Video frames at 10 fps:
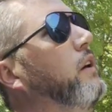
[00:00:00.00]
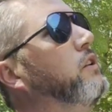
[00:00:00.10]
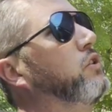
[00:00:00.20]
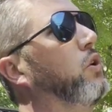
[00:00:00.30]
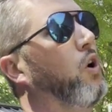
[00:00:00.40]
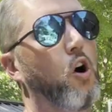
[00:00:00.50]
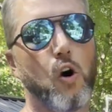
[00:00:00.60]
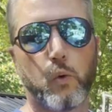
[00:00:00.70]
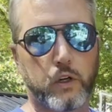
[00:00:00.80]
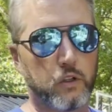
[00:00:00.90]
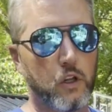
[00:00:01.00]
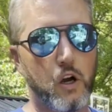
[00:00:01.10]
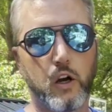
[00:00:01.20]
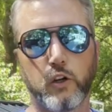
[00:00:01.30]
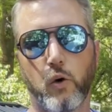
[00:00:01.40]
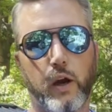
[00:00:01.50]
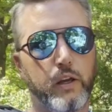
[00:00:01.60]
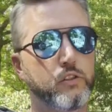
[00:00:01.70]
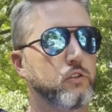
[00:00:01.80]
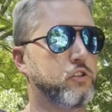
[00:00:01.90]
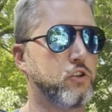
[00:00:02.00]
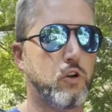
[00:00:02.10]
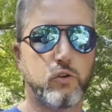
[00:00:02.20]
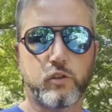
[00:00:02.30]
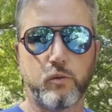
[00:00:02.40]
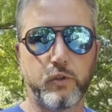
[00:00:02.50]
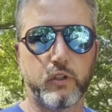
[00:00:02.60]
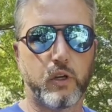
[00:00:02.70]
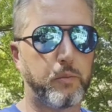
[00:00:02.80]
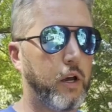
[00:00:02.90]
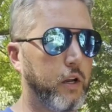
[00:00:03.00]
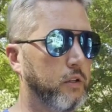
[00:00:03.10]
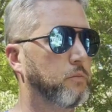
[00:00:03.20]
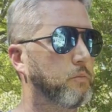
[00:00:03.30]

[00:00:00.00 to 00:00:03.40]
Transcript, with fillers: so all winter long, no ice or snow is gonna build up on it.